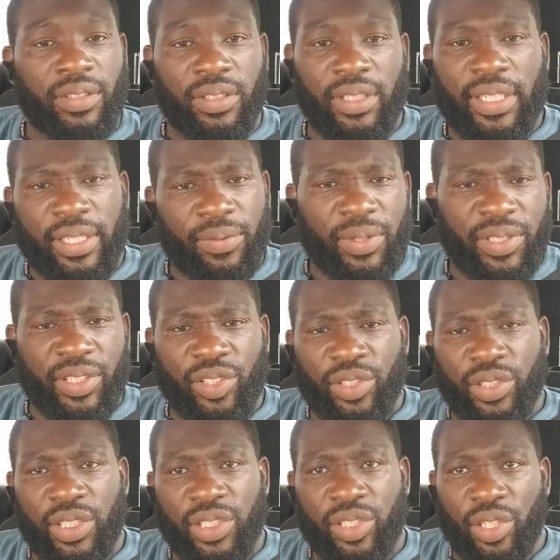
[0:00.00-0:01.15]
Then it was this
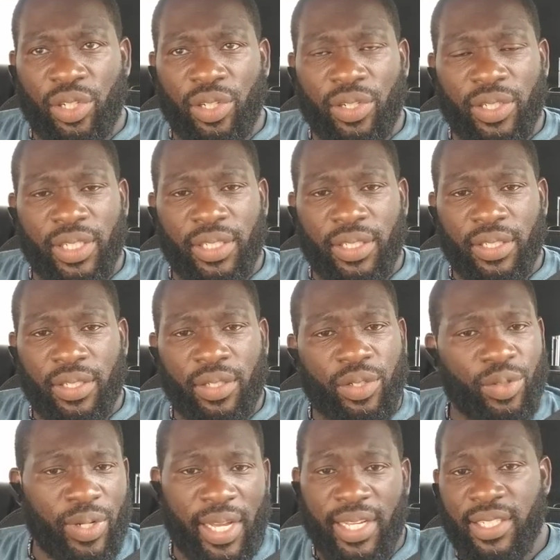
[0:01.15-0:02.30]
this girl here
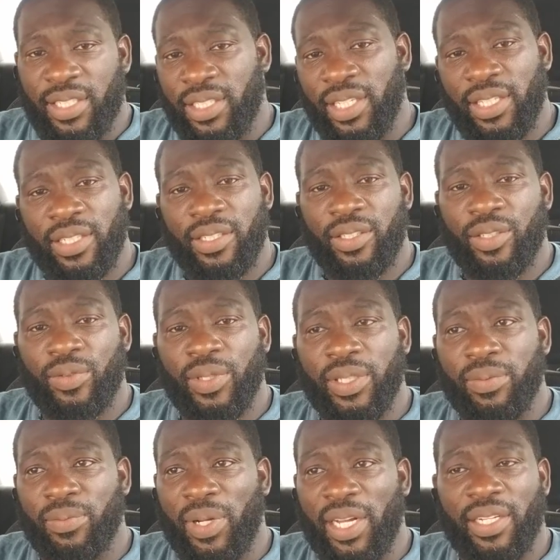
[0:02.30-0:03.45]
who has nothing to do
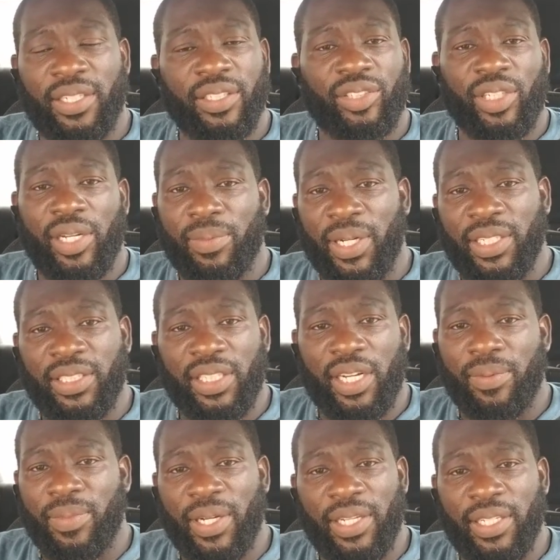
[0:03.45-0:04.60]
with my contract, my
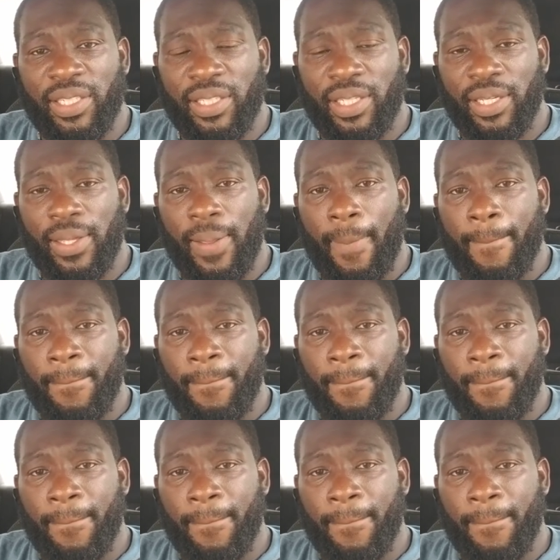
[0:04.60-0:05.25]
job, my anything.